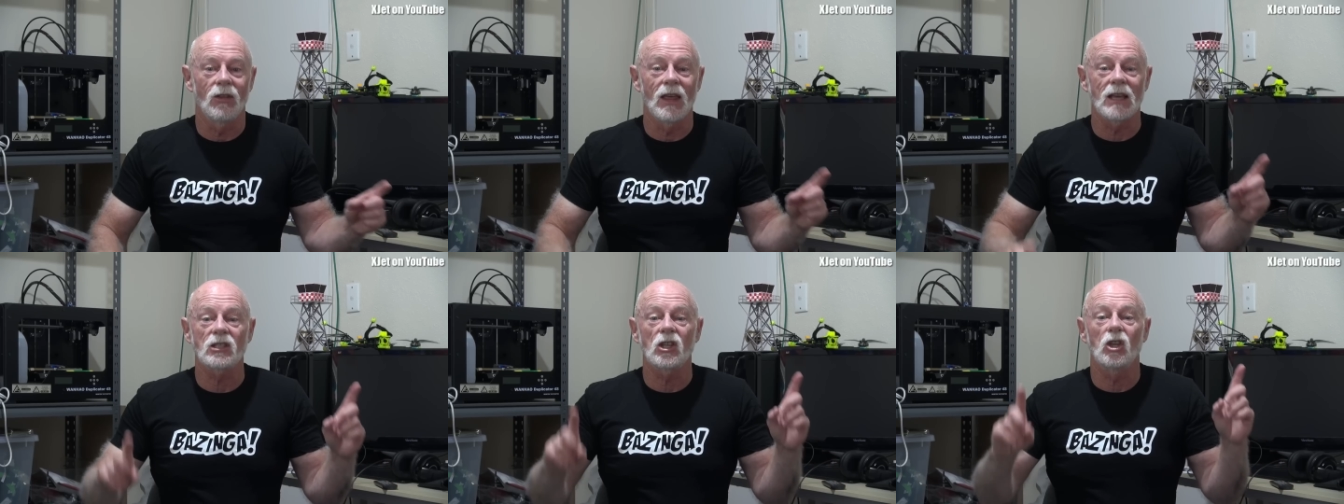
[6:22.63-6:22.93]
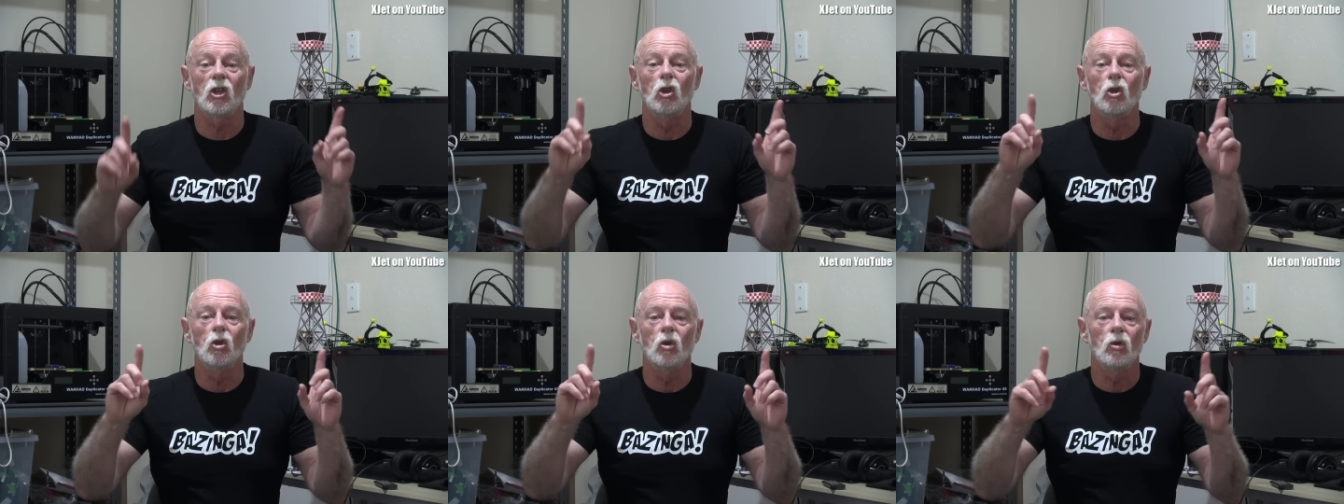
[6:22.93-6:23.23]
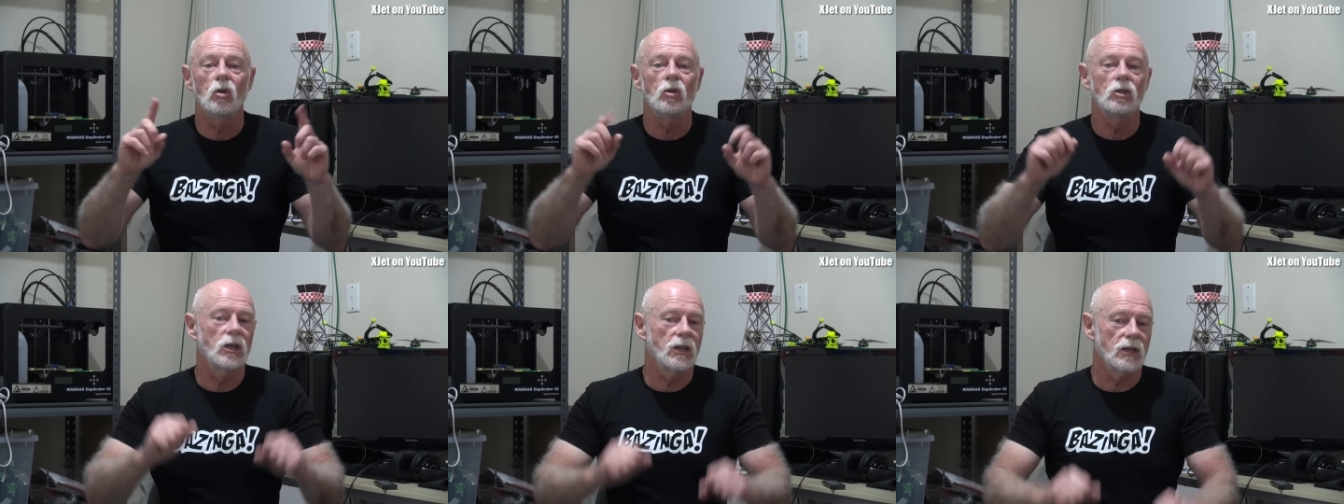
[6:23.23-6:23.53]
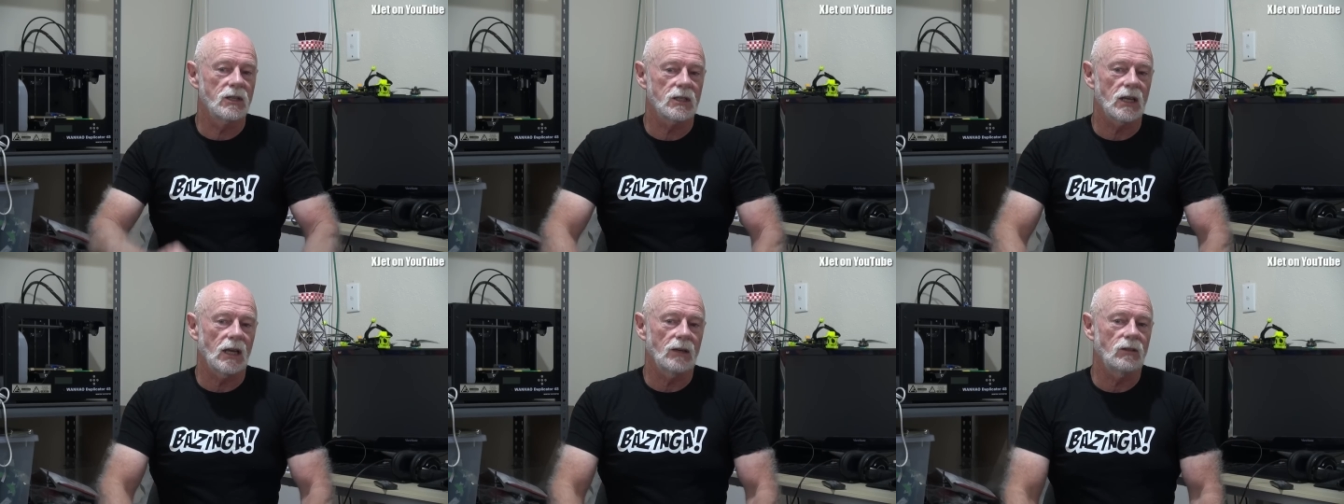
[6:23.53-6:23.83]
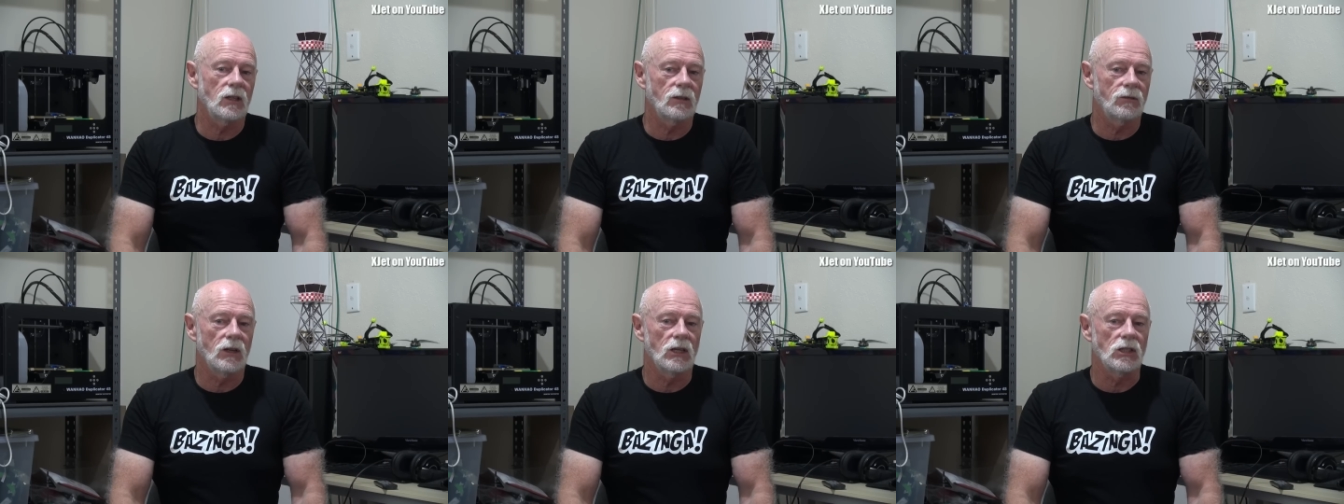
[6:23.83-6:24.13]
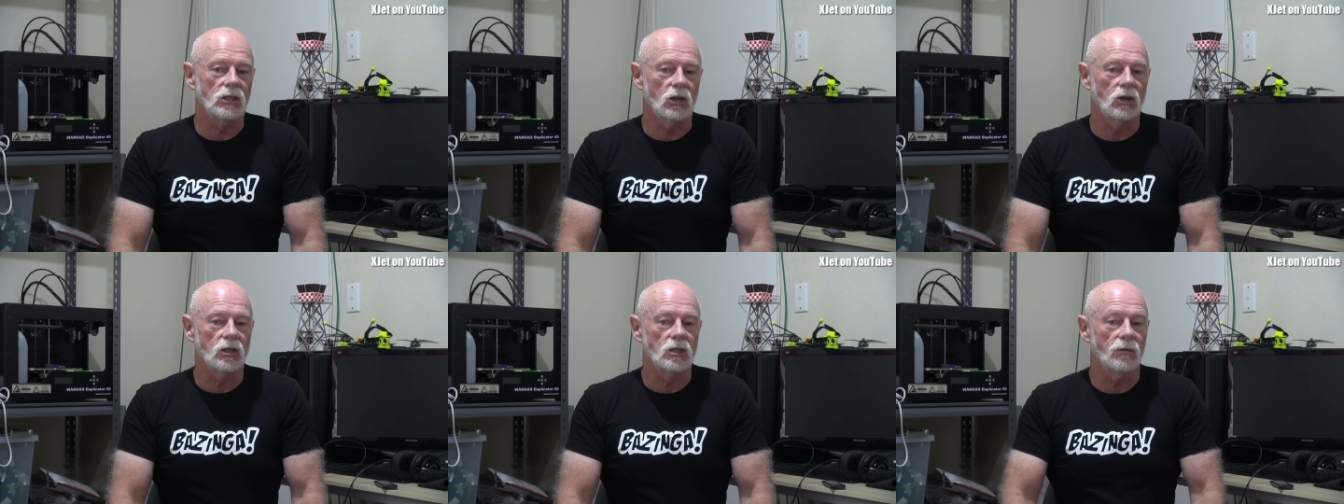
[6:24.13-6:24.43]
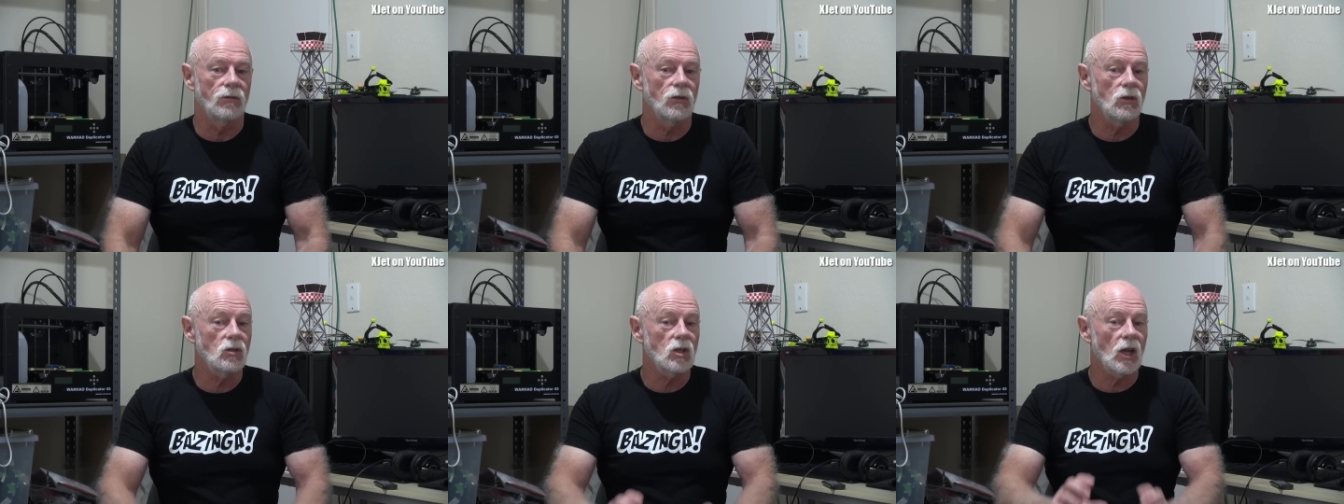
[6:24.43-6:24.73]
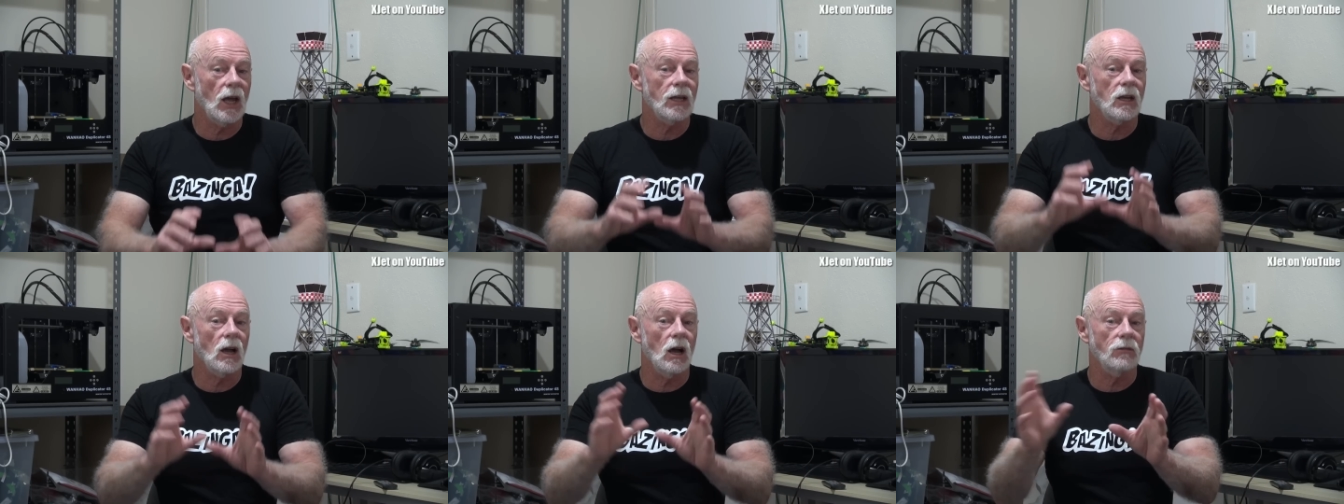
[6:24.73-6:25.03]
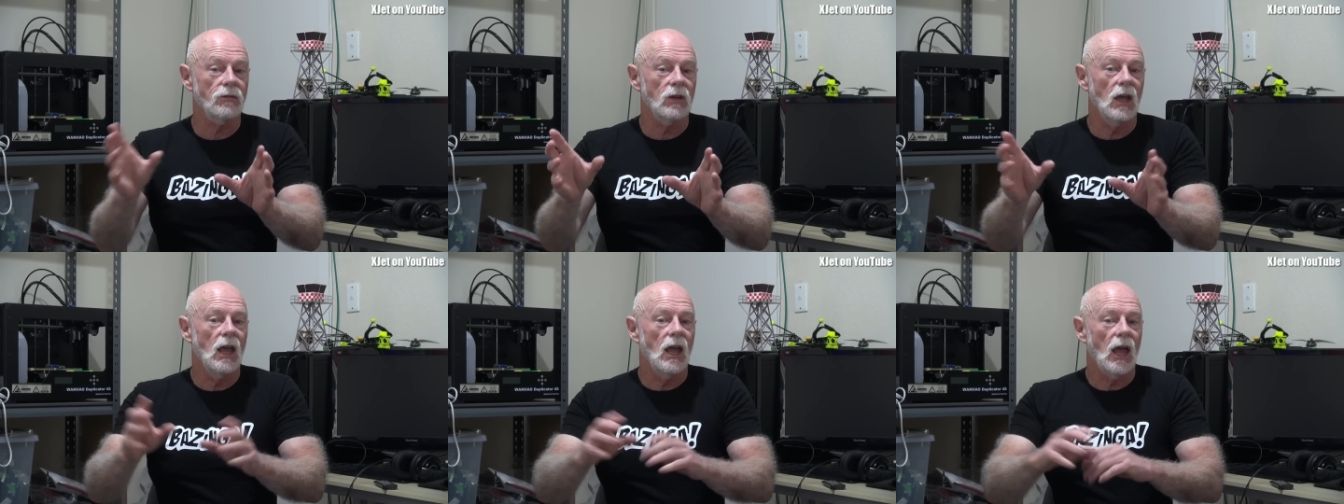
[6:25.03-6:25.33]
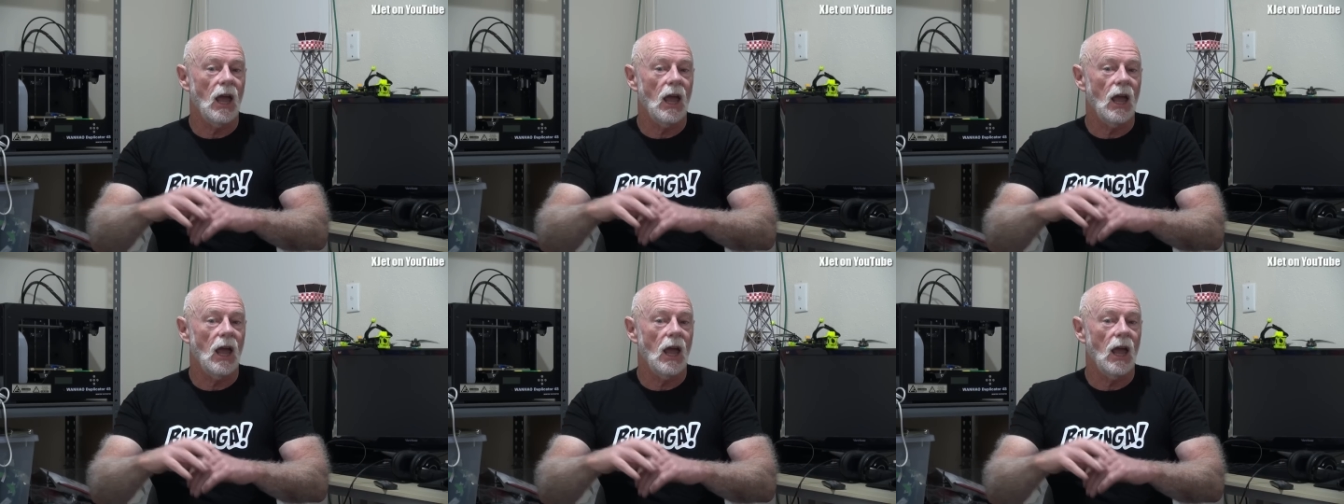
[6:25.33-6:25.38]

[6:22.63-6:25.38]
That's a huge safety feature, because if you take off